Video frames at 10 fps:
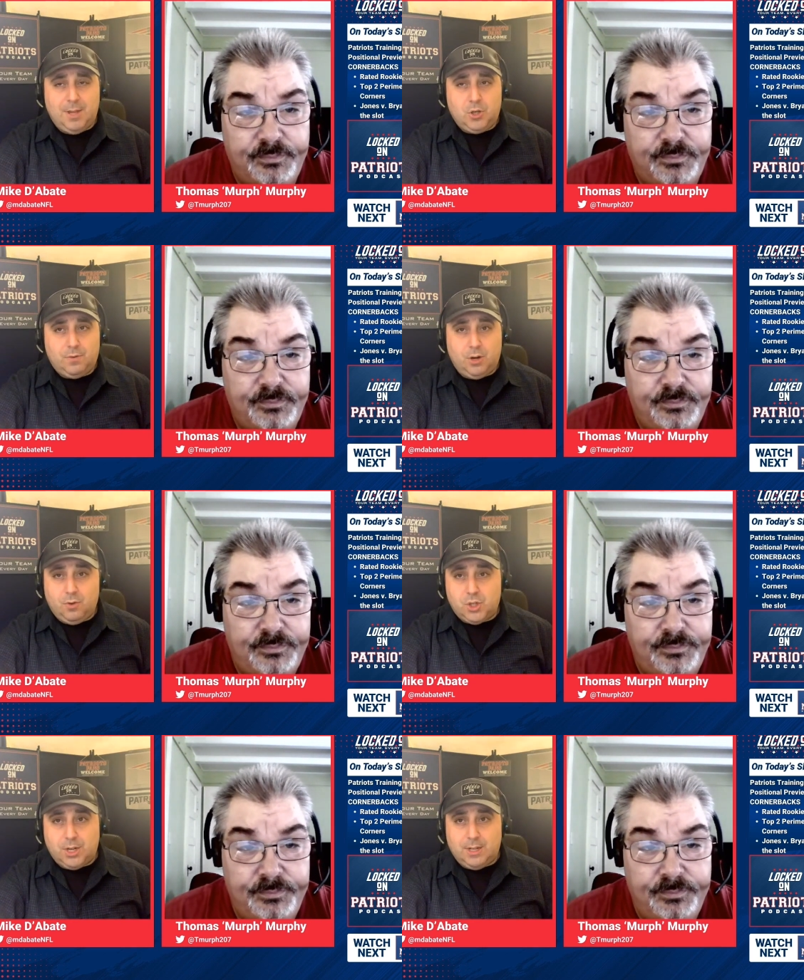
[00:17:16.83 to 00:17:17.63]
Speaker 1: mentoring
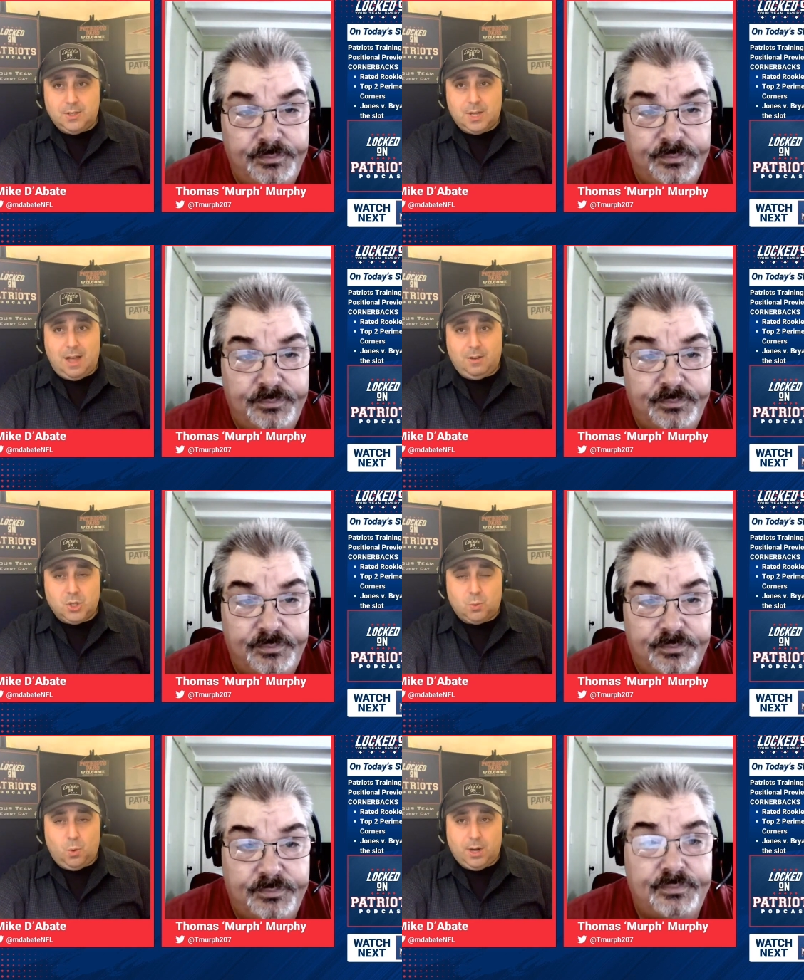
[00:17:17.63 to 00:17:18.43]
Christian
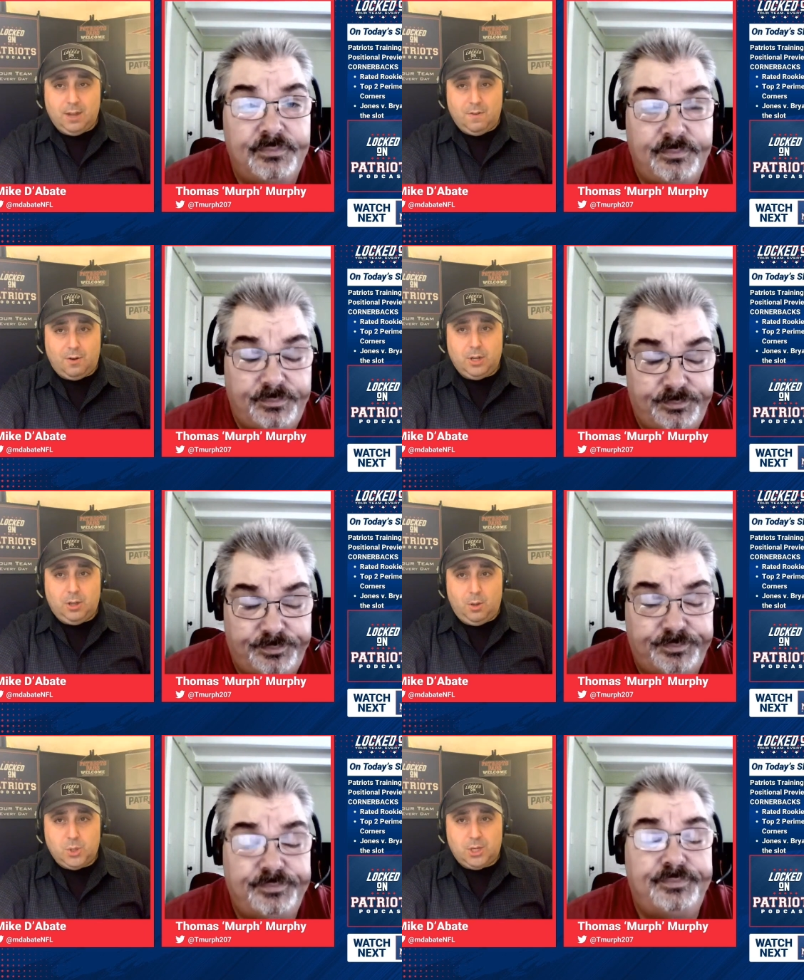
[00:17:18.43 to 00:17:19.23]
Gonzalez and working very
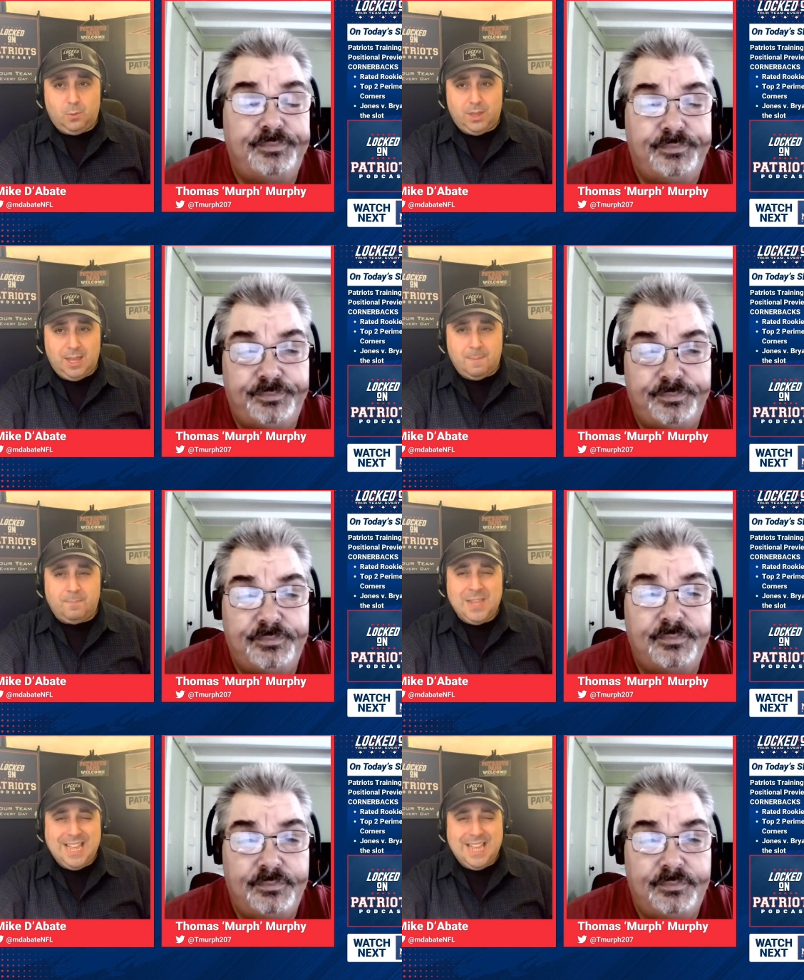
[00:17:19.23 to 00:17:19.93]
closely with him.